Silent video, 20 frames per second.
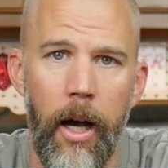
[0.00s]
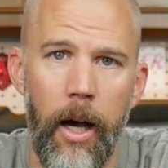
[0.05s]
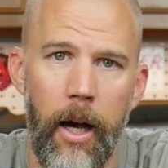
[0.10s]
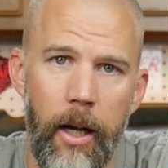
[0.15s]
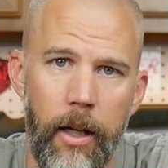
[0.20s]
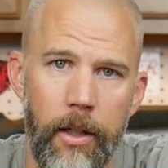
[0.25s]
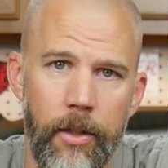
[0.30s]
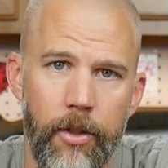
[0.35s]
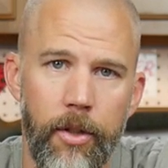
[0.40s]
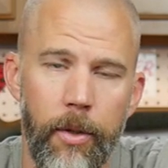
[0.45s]

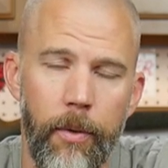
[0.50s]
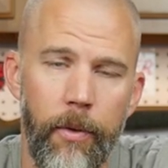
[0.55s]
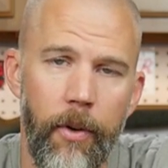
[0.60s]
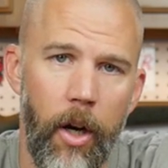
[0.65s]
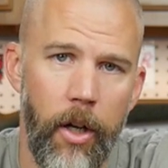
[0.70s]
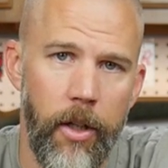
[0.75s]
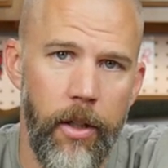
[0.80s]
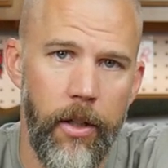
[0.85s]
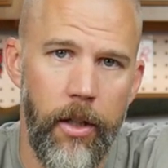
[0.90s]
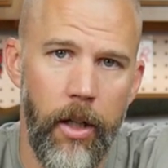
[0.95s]
Uh, some of
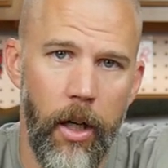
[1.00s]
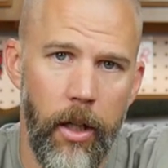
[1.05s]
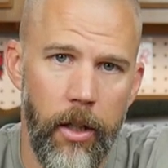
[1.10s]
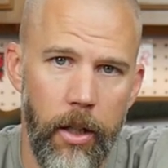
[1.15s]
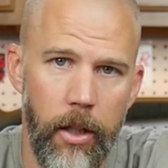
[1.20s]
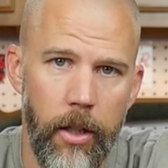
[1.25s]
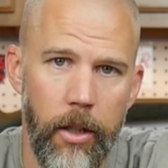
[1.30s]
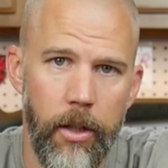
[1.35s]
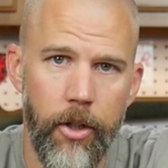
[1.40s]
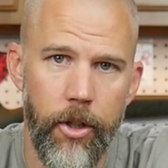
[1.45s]
our
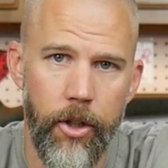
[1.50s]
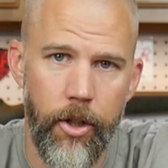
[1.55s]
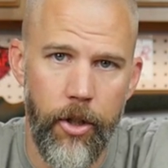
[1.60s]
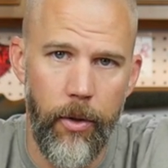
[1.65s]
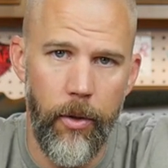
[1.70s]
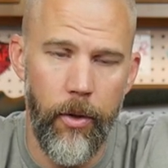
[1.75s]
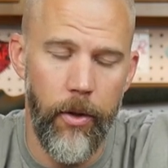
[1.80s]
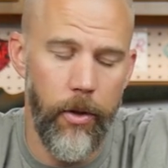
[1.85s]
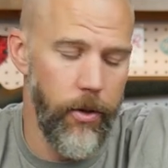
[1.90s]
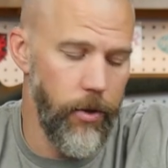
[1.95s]
younger
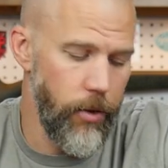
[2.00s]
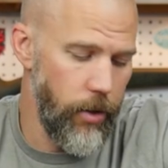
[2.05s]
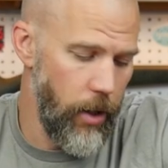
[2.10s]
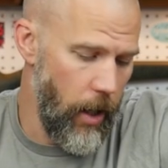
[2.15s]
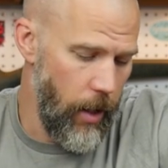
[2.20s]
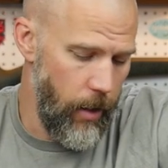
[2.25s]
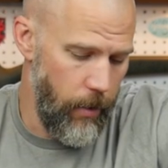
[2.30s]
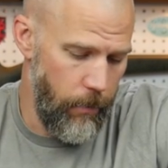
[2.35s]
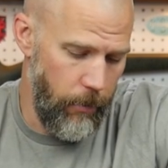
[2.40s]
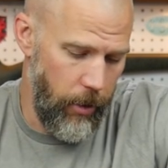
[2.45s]
shooters,
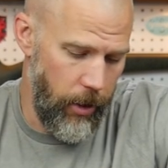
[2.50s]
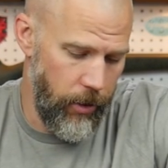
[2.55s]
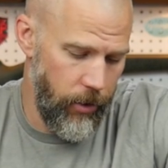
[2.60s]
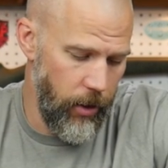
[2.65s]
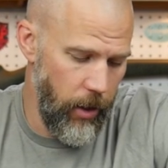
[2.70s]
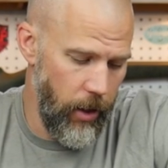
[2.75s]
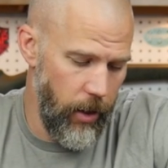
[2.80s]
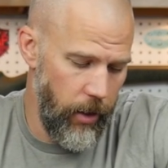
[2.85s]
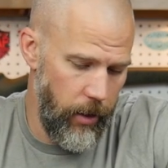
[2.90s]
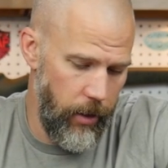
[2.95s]
uh, my
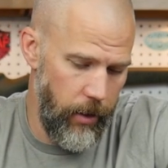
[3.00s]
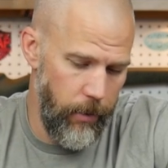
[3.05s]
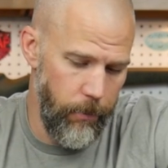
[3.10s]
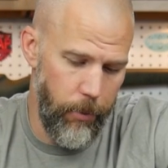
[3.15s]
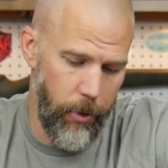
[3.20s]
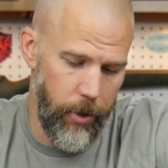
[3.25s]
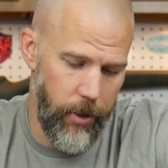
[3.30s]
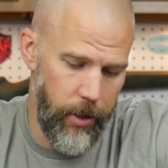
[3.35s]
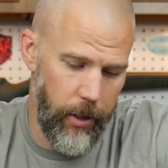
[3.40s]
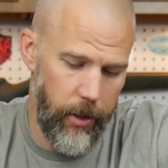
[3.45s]
son in
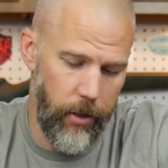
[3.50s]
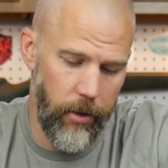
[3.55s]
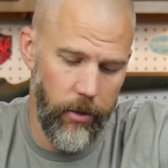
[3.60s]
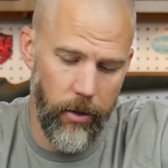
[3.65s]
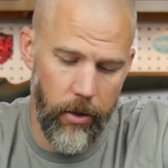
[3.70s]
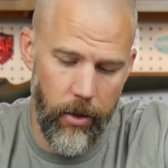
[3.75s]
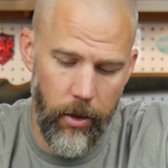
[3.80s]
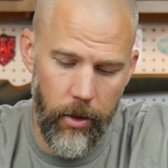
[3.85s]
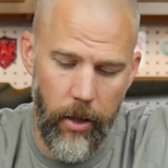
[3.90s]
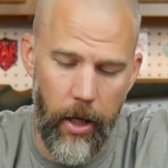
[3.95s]

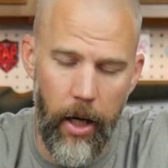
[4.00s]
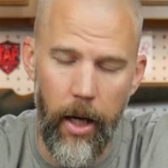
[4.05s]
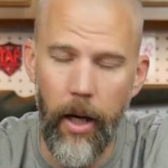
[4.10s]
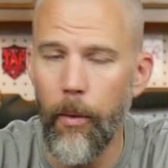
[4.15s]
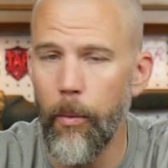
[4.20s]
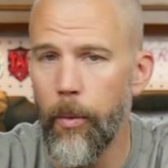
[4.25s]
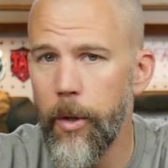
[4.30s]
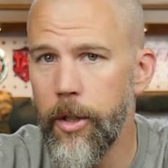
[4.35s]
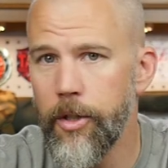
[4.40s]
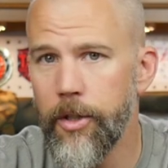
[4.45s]
particular, uh,
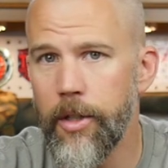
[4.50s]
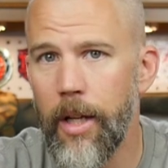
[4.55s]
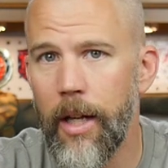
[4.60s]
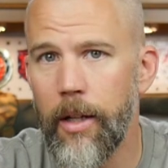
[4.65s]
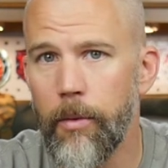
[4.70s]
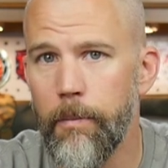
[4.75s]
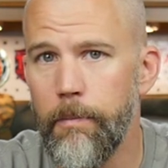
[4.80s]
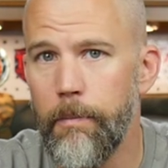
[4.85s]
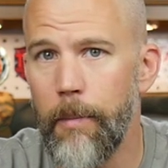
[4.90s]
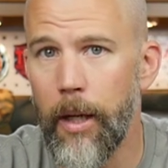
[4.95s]
we just had
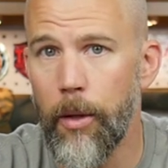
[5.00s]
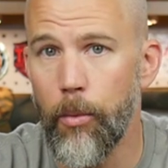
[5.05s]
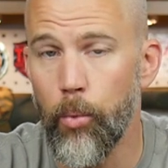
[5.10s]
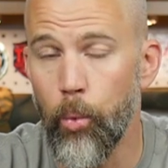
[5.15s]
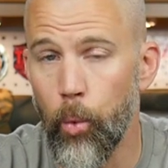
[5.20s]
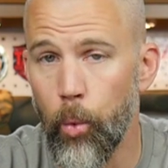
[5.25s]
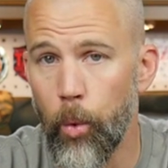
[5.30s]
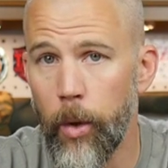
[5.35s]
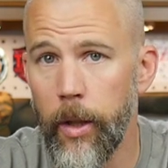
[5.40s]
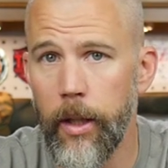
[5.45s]
to make
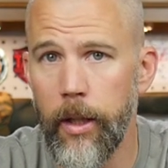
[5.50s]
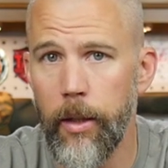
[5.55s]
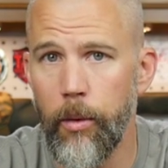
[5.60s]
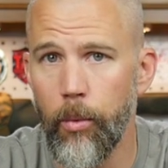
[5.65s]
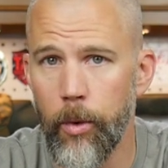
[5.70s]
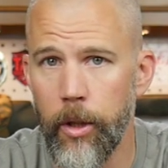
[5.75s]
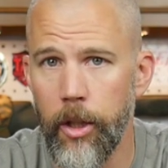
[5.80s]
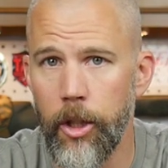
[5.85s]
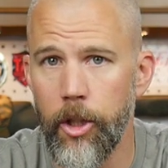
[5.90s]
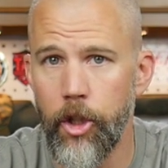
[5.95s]
really,
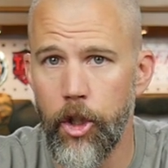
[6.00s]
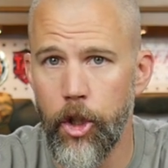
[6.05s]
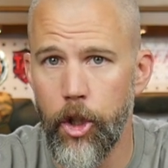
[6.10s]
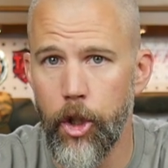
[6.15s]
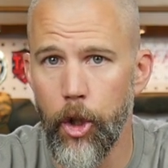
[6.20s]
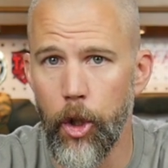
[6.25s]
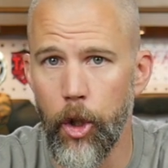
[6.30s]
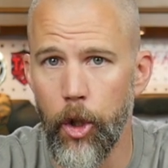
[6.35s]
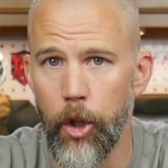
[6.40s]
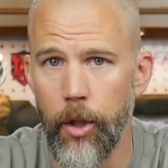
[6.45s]
really
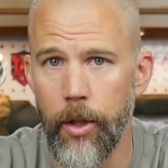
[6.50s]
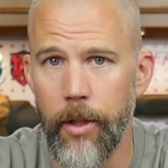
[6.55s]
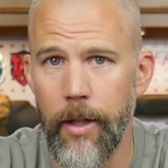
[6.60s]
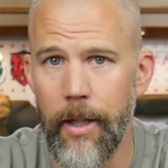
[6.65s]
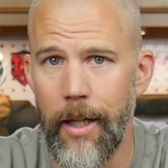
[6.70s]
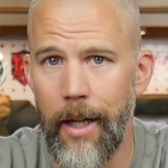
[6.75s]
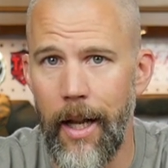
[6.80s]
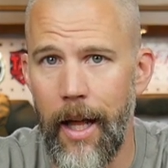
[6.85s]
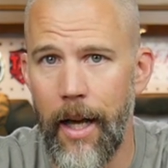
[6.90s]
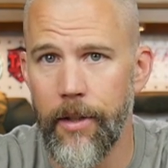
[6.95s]
sure
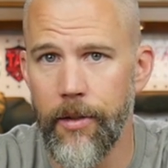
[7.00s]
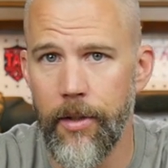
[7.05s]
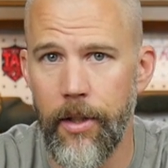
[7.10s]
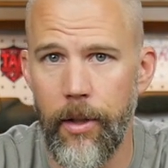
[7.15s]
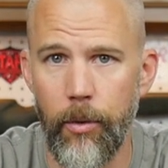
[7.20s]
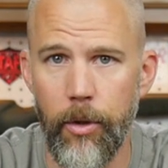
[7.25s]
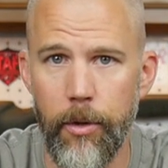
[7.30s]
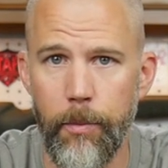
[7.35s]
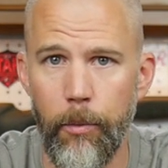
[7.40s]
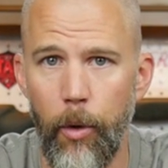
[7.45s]
that as he
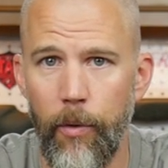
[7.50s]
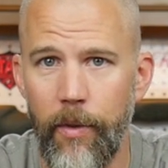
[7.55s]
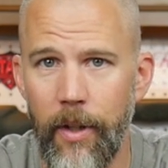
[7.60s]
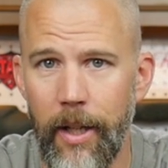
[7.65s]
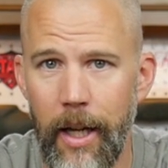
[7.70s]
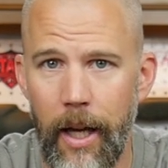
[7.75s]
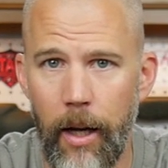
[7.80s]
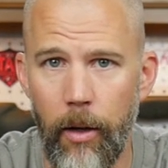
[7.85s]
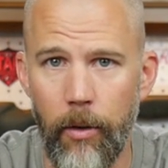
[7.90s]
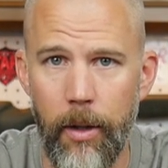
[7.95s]
was
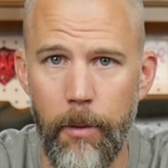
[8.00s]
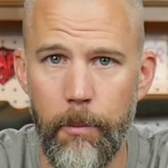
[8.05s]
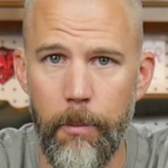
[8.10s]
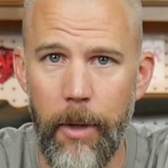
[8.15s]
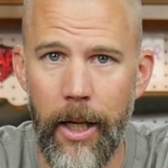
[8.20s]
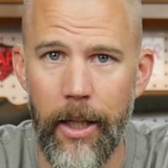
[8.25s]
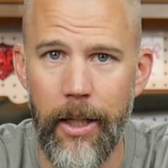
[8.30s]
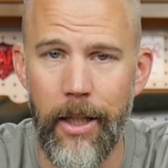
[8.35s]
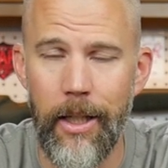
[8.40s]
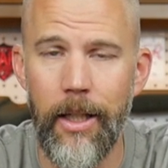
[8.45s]
moving out and
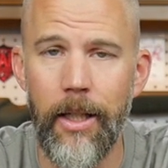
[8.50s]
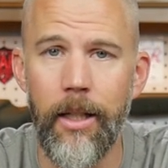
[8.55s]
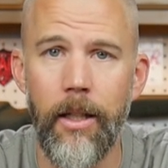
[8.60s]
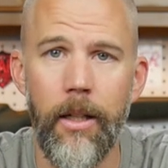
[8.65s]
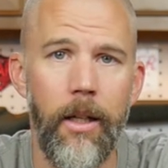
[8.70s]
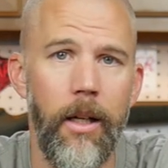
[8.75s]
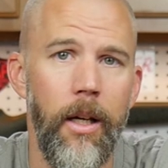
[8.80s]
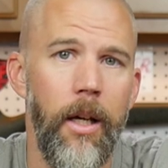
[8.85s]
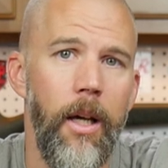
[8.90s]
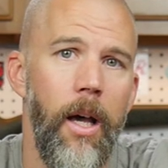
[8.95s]
back
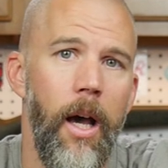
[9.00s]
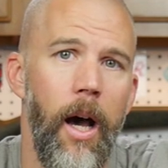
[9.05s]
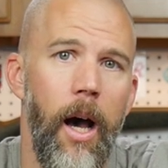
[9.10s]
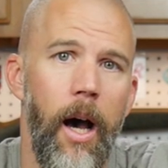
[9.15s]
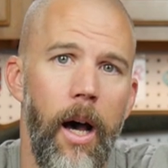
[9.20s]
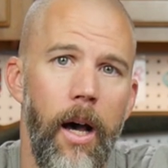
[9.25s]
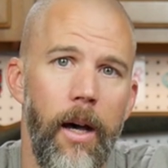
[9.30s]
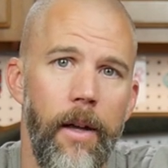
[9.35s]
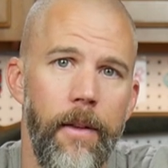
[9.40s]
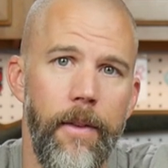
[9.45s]
in,
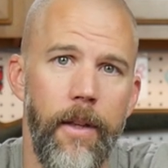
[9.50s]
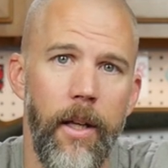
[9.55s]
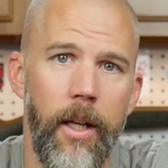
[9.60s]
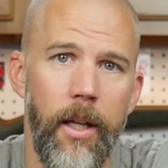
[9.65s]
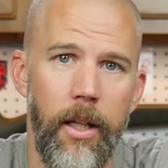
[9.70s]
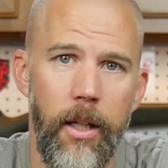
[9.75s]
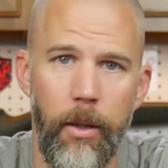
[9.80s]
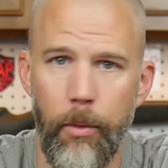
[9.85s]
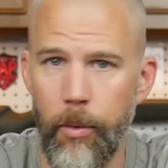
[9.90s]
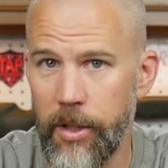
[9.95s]
uh,
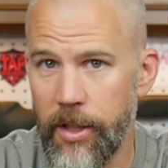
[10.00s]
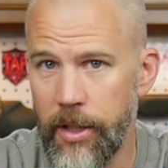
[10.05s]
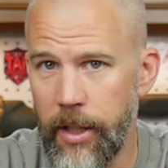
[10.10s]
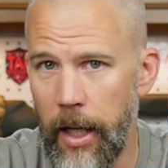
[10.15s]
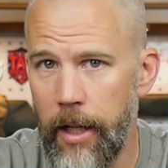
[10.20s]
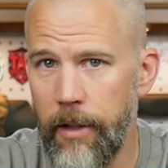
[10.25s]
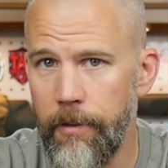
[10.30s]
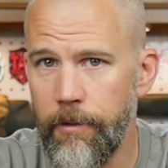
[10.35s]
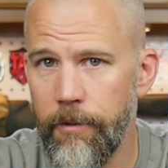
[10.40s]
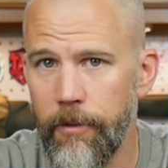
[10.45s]
that he was
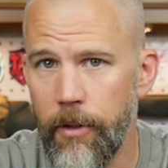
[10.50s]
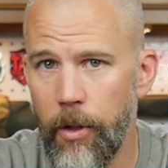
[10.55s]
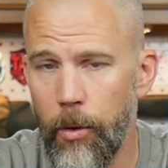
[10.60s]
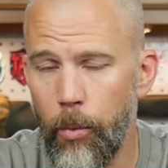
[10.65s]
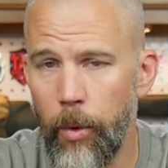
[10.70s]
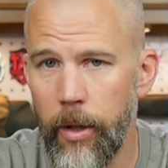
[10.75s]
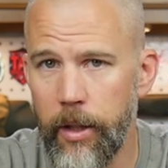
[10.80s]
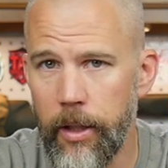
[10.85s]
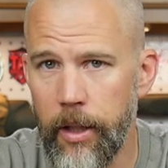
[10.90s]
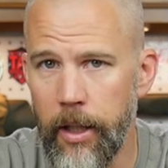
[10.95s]
safe
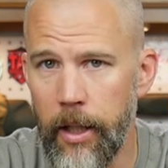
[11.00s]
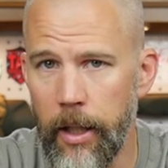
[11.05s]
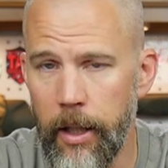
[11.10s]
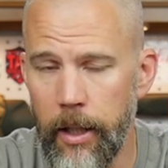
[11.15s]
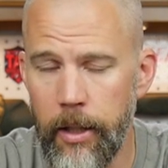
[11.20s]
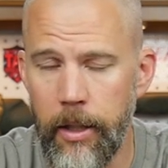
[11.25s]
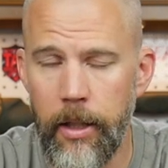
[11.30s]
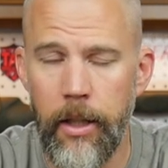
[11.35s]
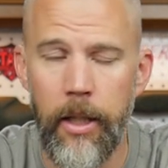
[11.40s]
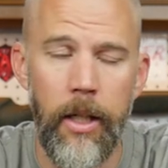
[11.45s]
with the
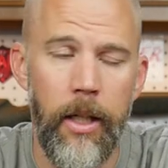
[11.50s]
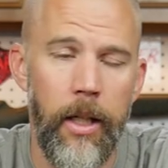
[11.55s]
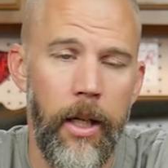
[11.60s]
gun.